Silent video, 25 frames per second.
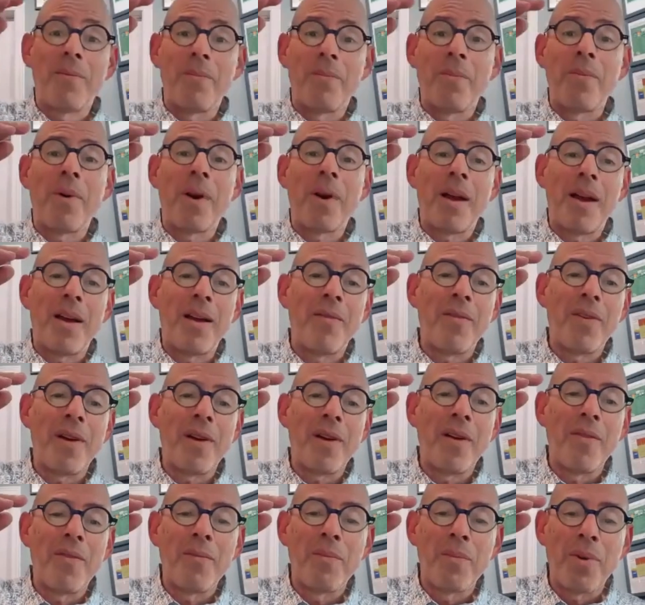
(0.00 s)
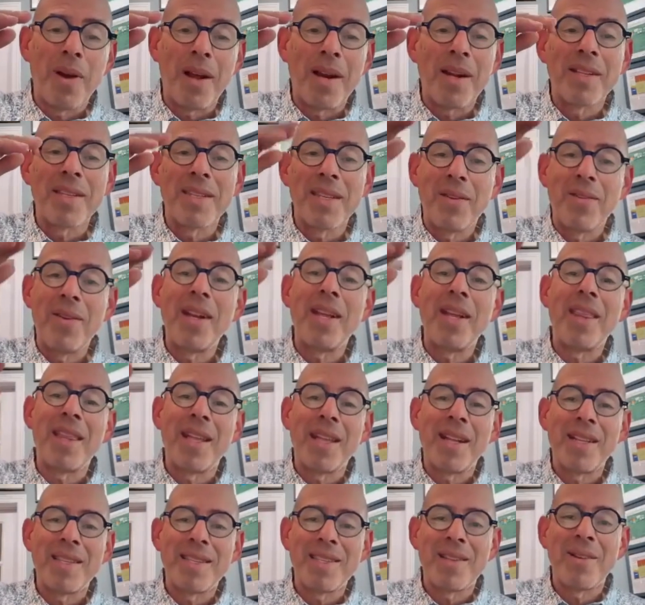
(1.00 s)
of productivity, that
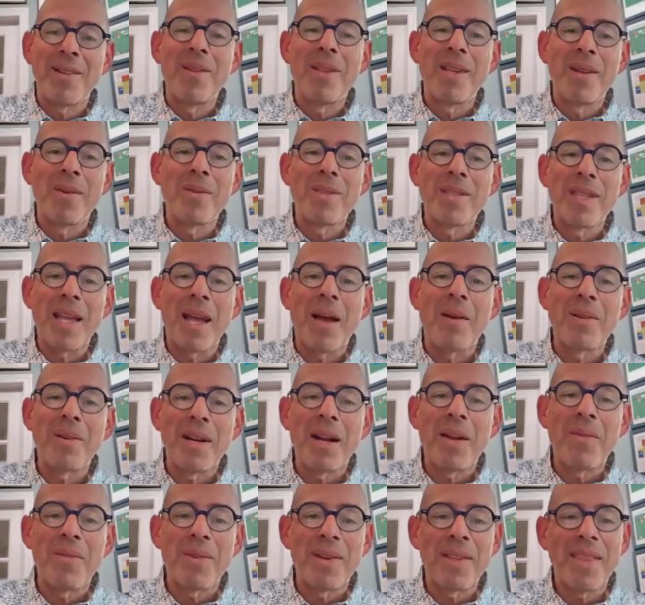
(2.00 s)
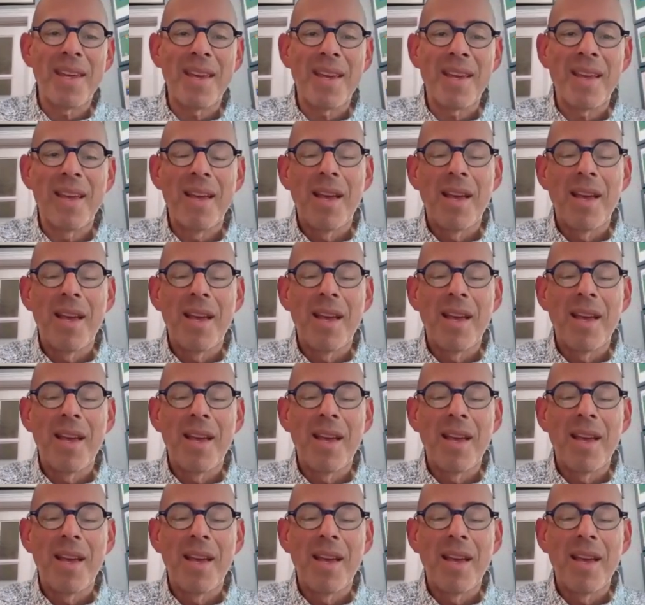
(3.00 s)
it slowly goes down and everything.